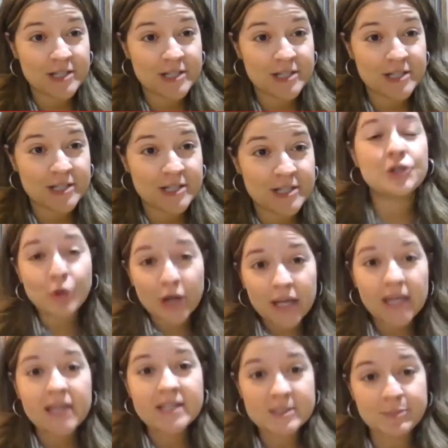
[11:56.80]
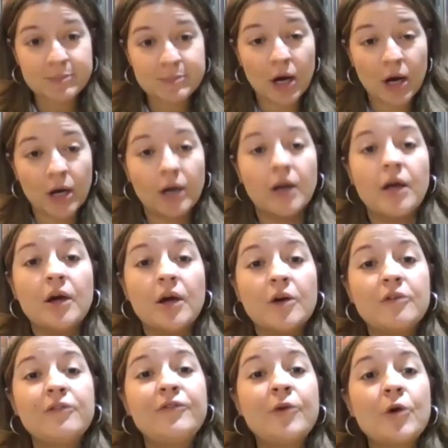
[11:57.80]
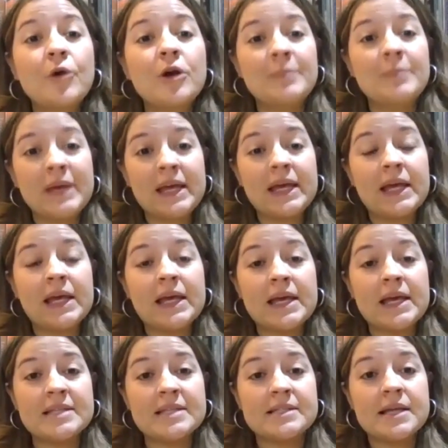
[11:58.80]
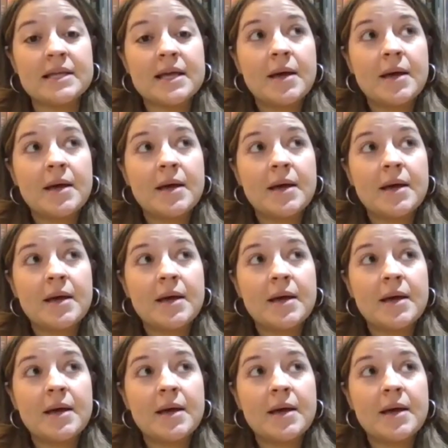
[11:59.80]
the trickiest part for me, is